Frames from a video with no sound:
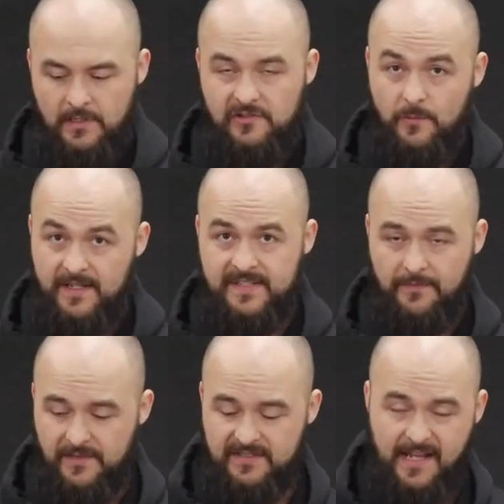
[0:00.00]
So we can
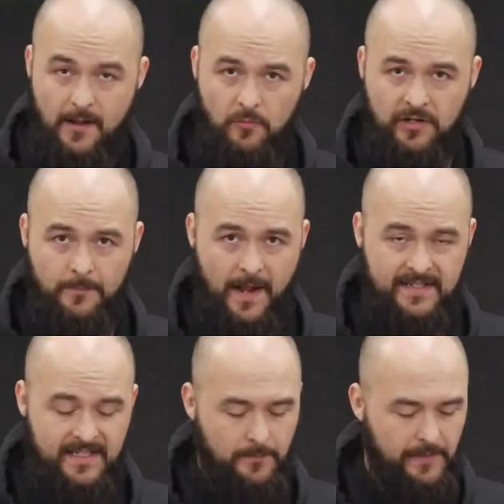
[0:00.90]
set this down, we'll come back
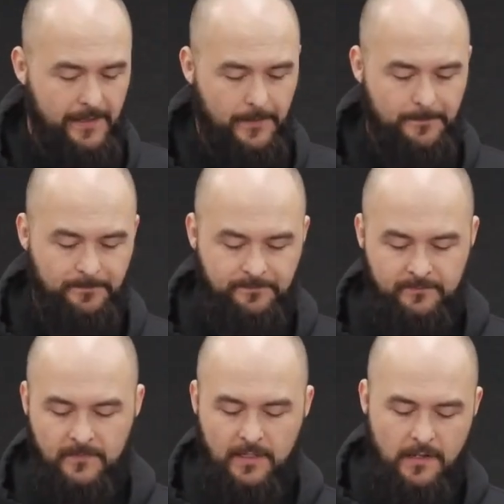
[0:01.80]
to him later.
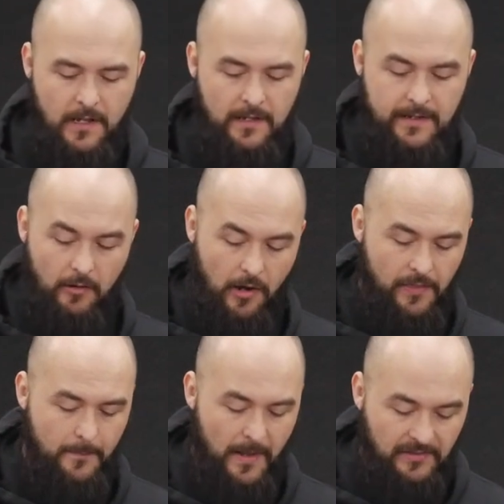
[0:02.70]
Now
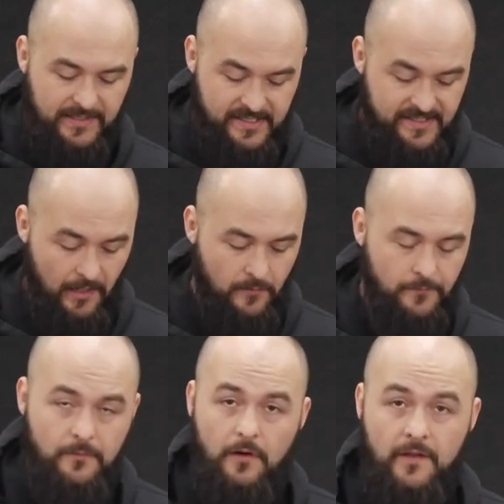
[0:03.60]
on the belt
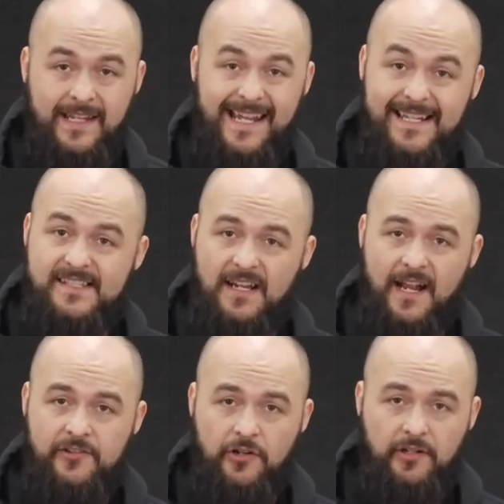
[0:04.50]
itself, on the
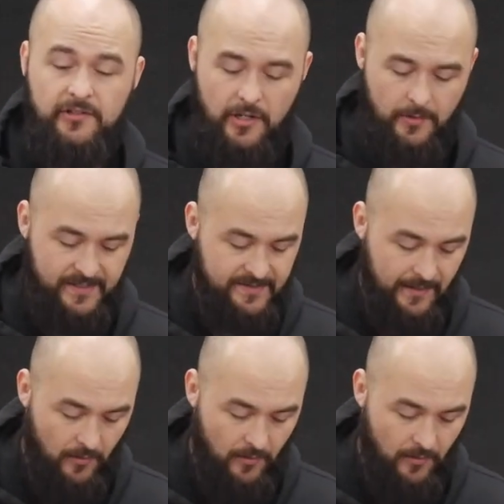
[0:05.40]
inside, you're gonna notice that